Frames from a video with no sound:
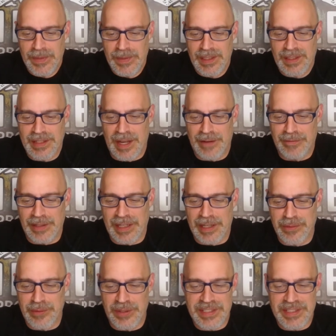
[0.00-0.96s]
And I didn't think I
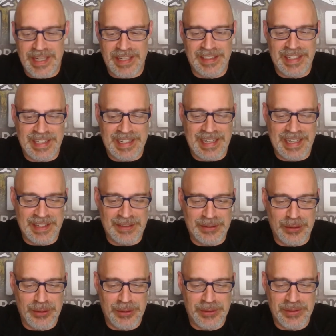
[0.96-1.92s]
was recycling that canned
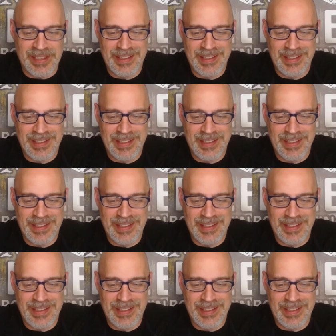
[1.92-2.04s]
gold.